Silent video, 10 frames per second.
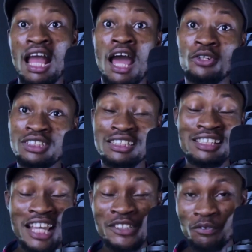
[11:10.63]
And until the
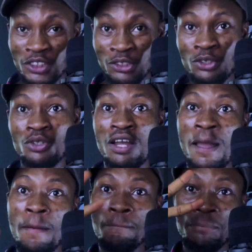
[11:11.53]
next video,
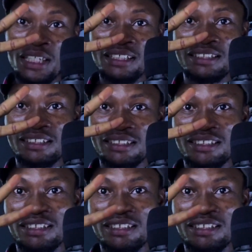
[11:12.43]
peace.